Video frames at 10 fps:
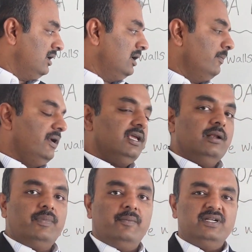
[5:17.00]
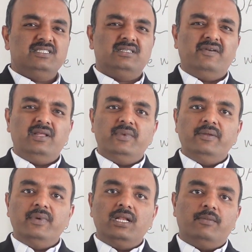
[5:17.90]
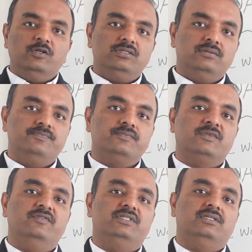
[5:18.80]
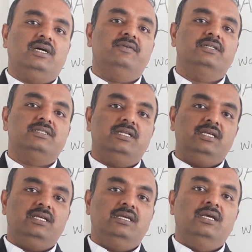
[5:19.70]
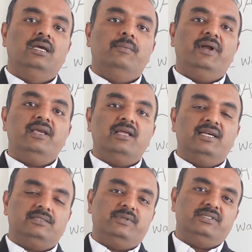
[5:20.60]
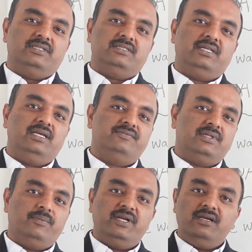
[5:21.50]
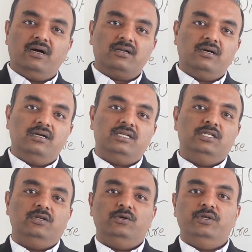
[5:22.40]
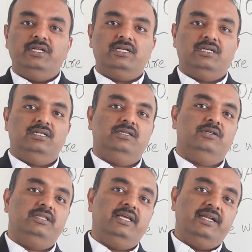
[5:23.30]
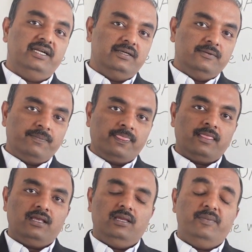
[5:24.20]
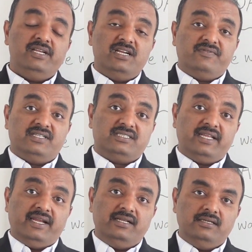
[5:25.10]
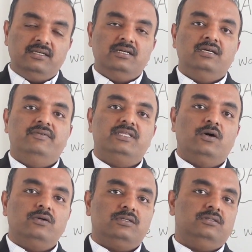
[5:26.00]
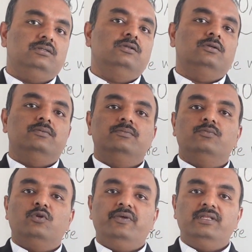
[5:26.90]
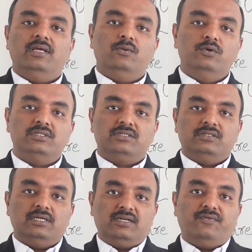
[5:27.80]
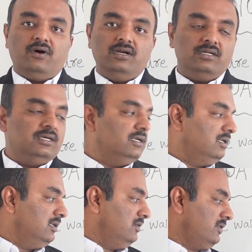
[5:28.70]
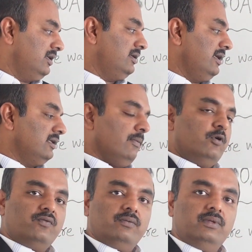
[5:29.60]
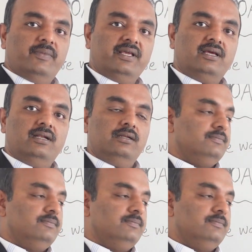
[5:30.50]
Medical payments is a very minimal amount which covers any medical expenses. Say if somebody got hurt in your unit and they need immediate first aid, without proving who is at fault, you can take amount from the medical